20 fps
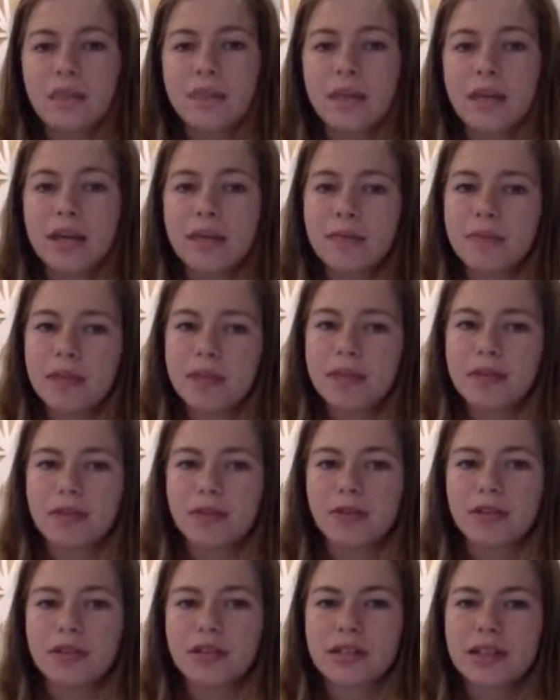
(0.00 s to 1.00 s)
Being
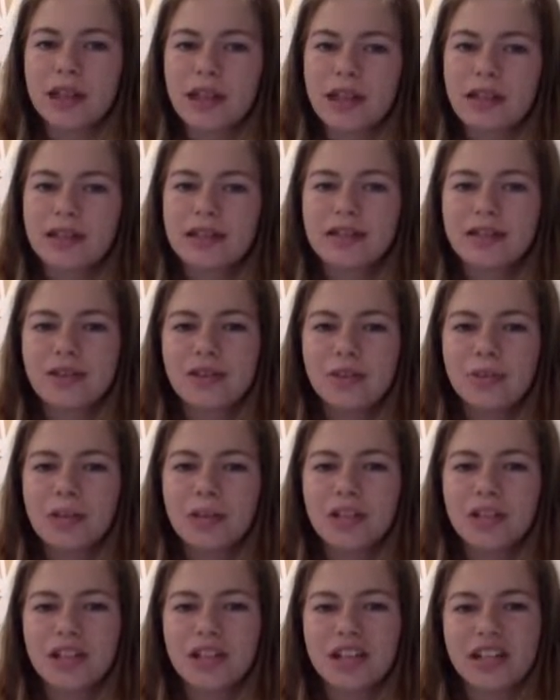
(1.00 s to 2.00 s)
Bichons, there's not
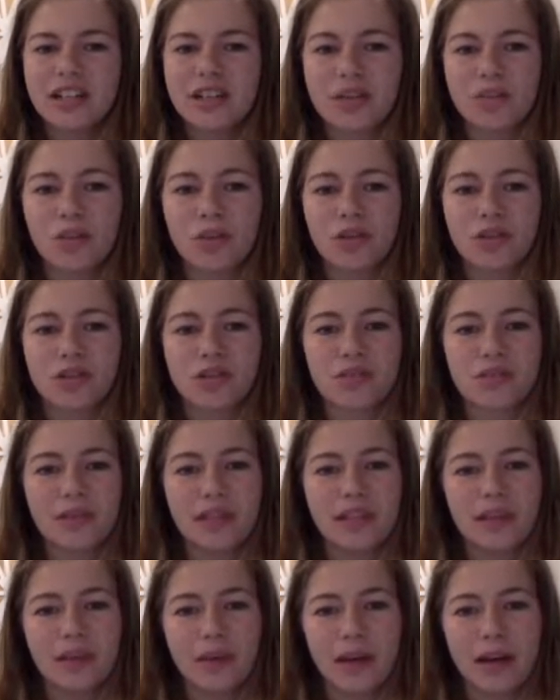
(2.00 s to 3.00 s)
much need to wash them
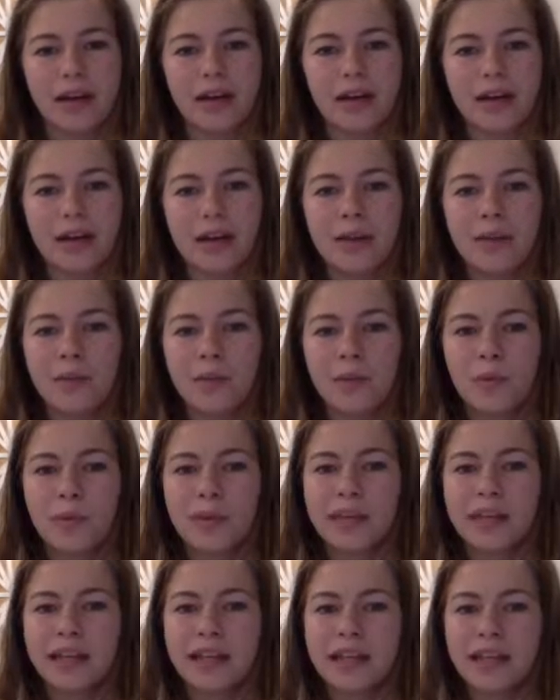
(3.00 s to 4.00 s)
anyway, but
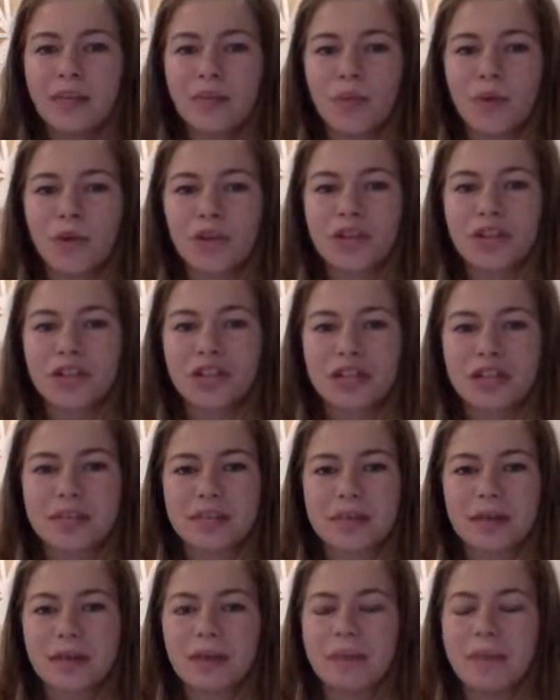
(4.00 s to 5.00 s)
when they get washed, they
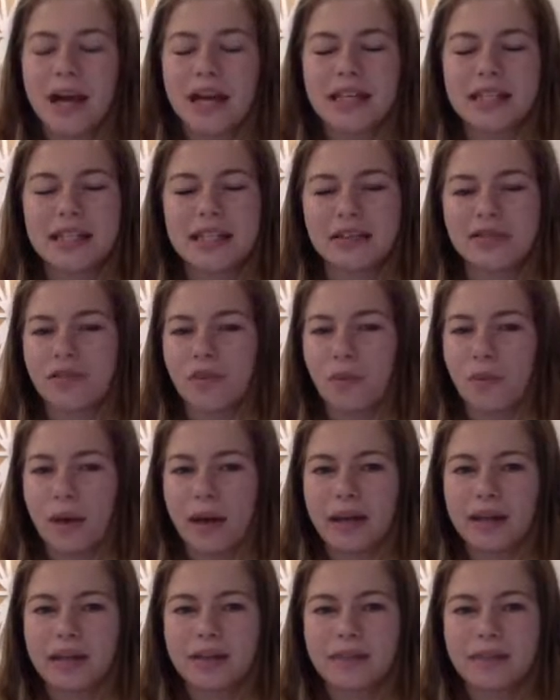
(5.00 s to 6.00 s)
smell amazing for
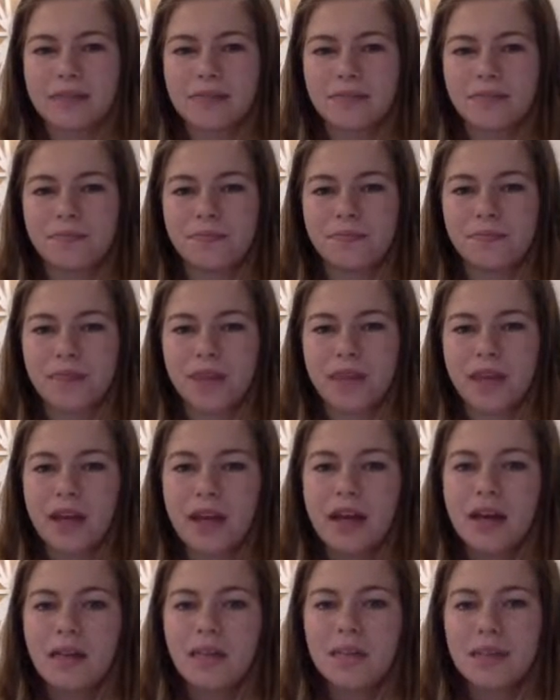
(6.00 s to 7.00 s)
weeks.
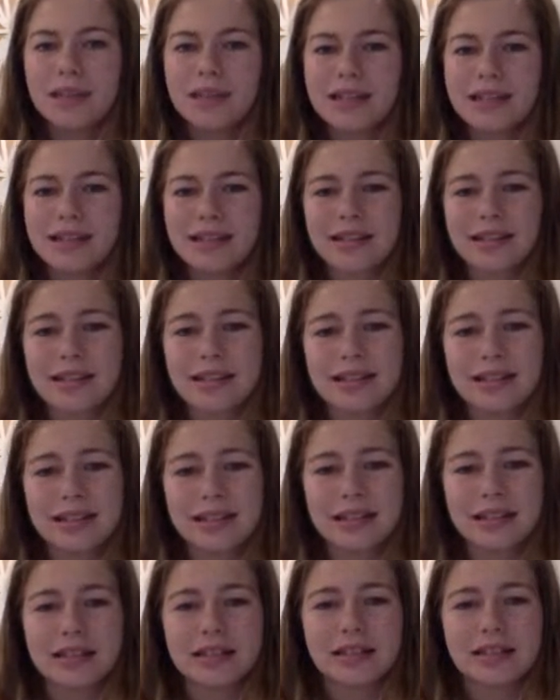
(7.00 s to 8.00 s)
Pet skin is
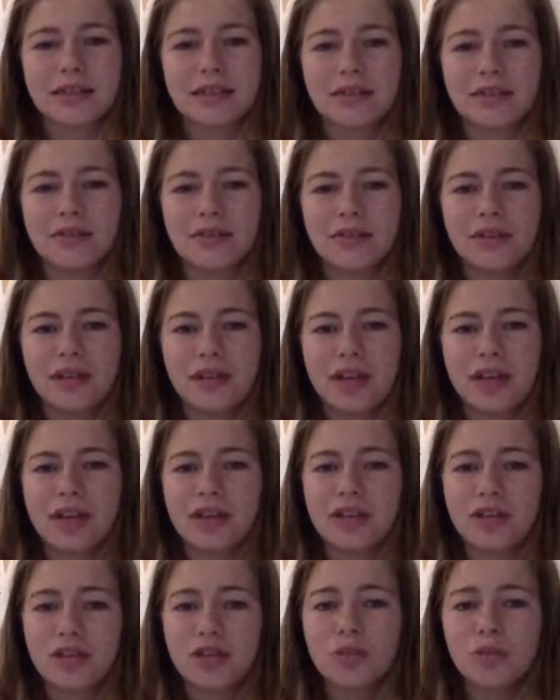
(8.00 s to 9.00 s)
sensitive, and
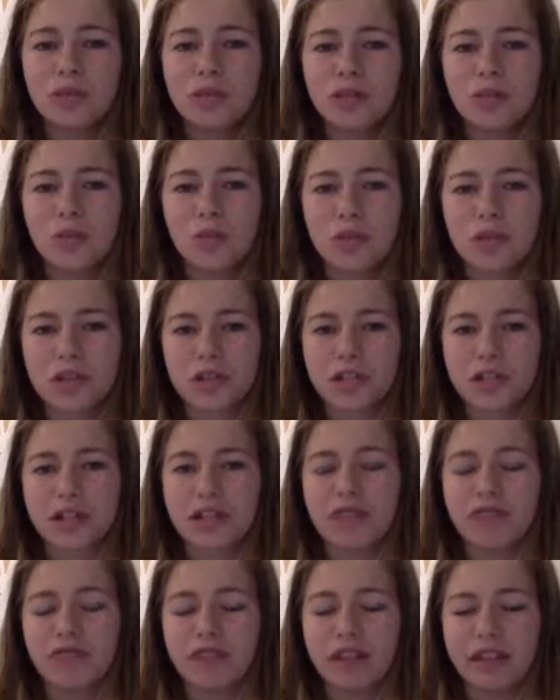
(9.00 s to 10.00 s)
too much washing
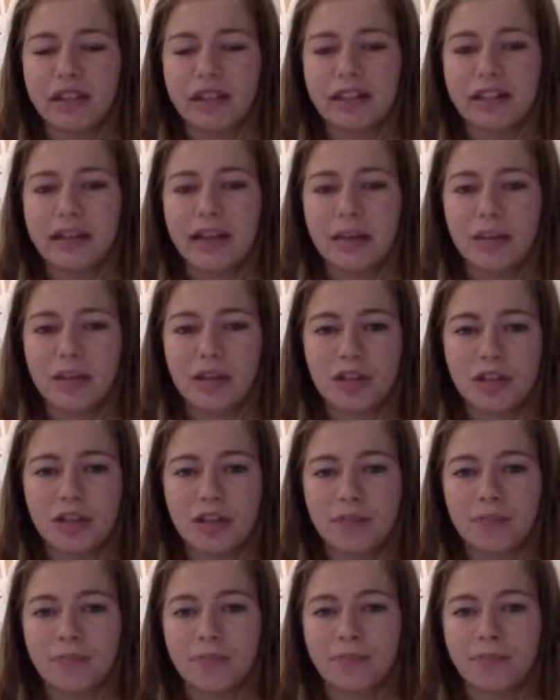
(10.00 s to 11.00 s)
can really damage
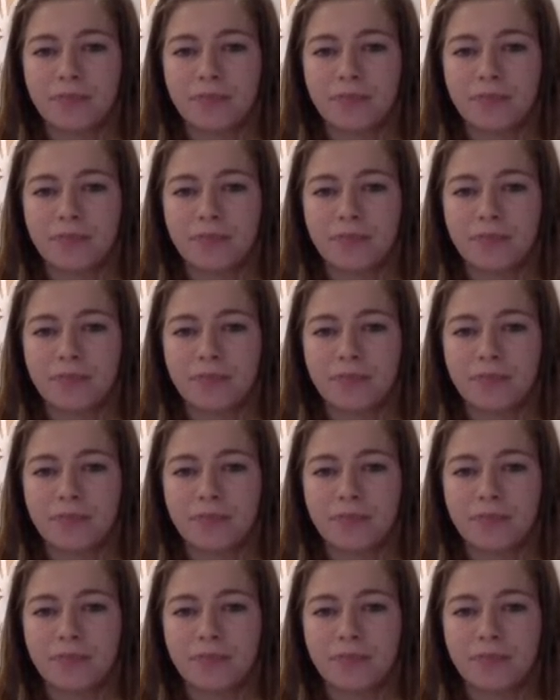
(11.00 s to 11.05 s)
it.